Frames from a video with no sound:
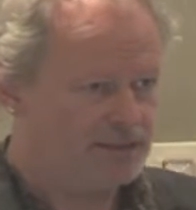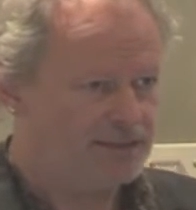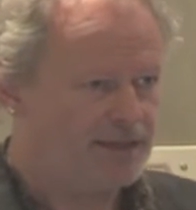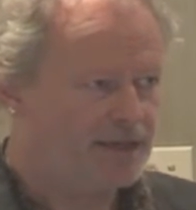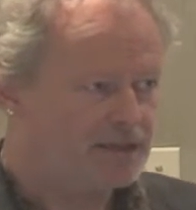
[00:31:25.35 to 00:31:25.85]

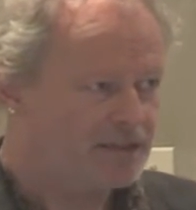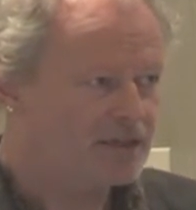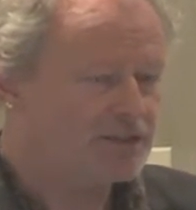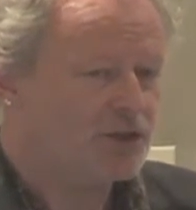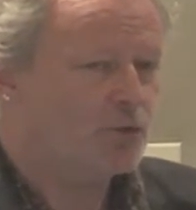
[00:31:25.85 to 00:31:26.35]
Yeah,
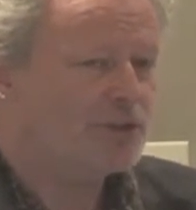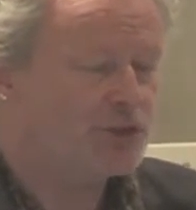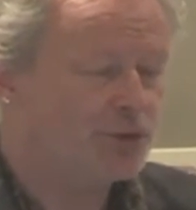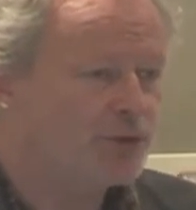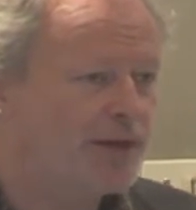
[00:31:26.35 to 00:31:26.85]
so we
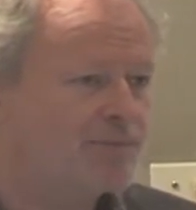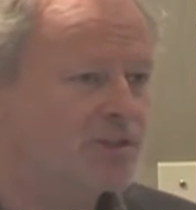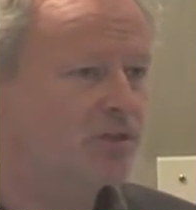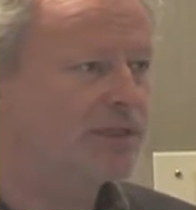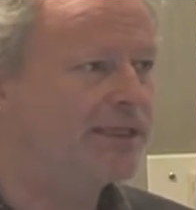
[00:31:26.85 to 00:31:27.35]
do,
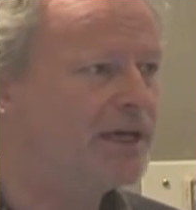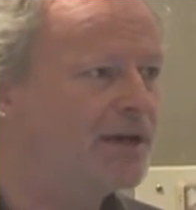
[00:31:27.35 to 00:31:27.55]
absolutely.